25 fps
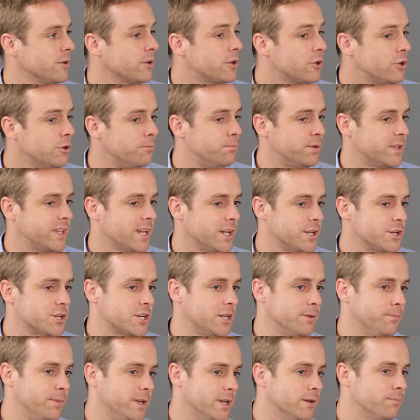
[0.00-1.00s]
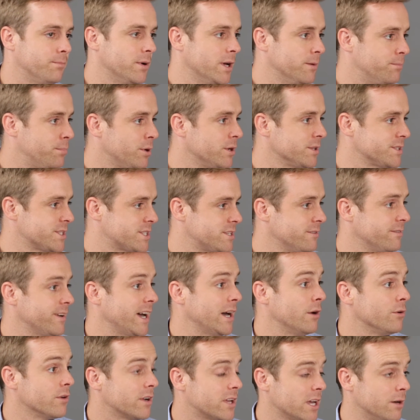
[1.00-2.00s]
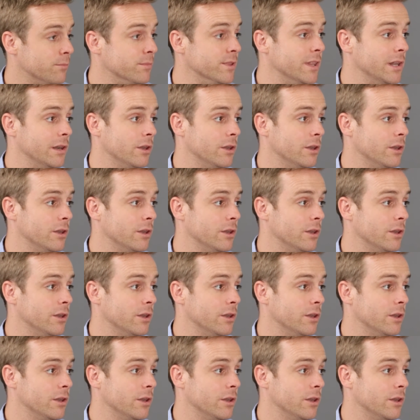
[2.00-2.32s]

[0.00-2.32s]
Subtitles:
could potentially be a positive outcome in the